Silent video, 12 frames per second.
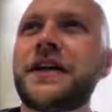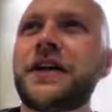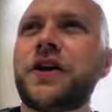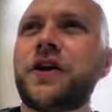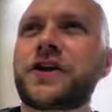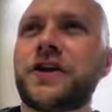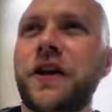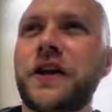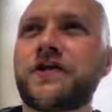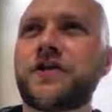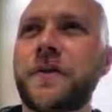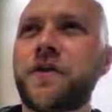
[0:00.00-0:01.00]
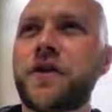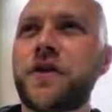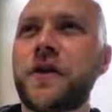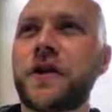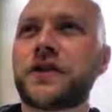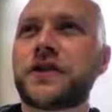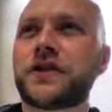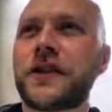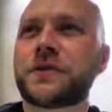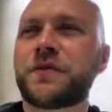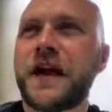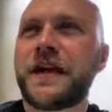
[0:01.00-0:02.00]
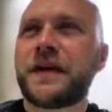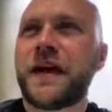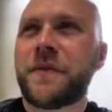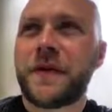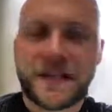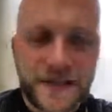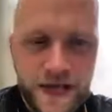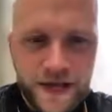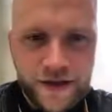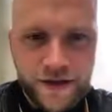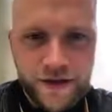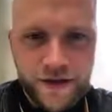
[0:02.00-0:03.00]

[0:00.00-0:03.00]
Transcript: Lewis Collins, Robbie Wilmot, James Waite? How many's that?